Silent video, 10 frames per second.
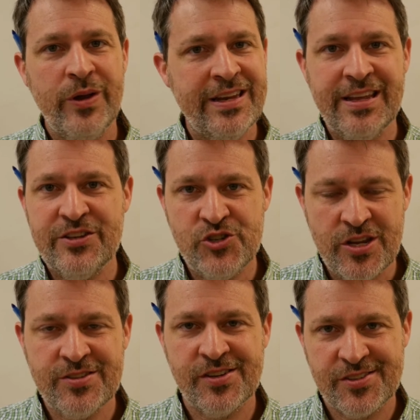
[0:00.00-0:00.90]
We need
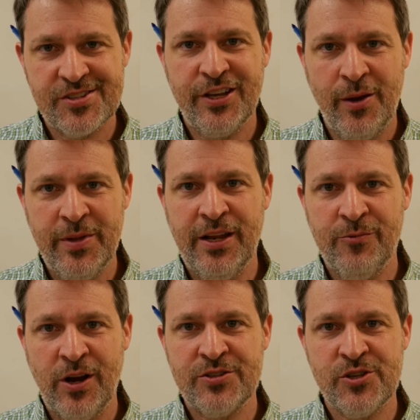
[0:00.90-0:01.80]
Jesus to come in
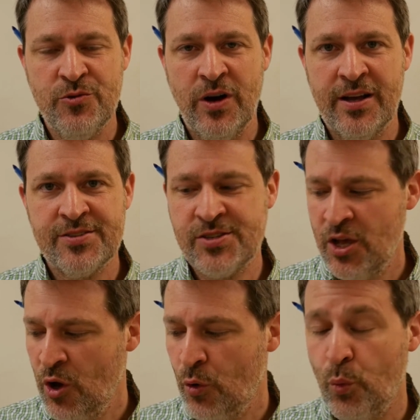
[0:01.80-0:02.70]
and rescue us.
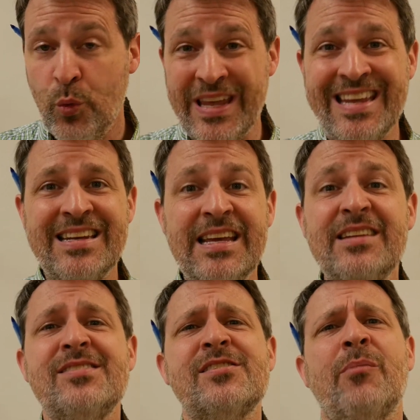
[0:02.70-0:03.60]
We
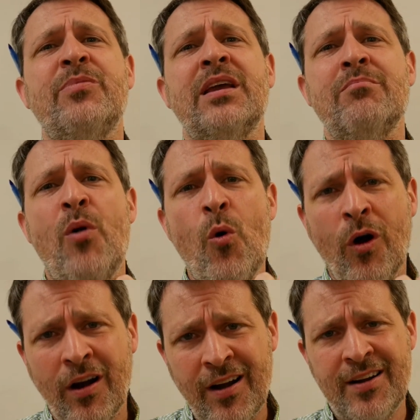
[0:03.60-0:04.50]
need something
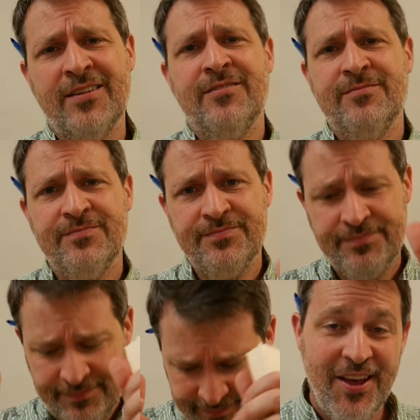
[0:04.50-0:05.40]
more.
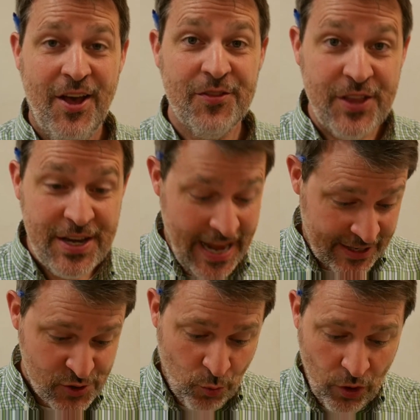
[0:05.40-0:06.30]
And the
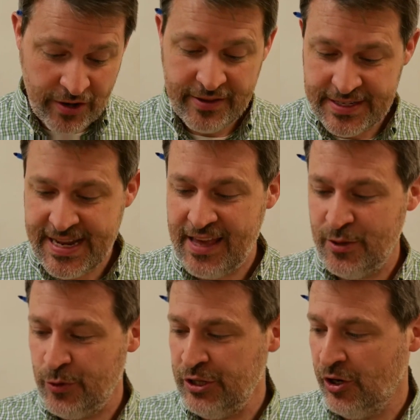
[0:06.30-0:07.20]
next word of the day
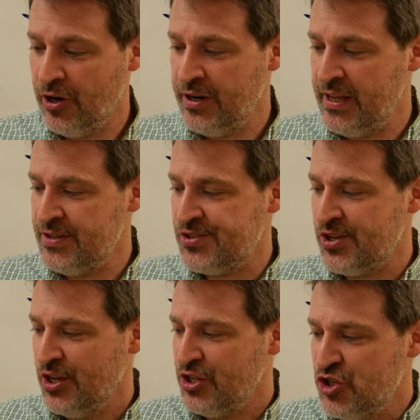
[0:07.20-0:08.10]
that we learned
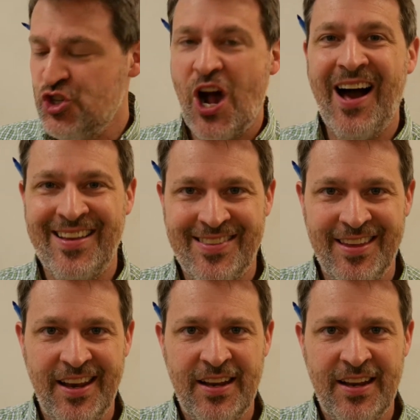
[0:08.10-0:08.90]
is Jonathan.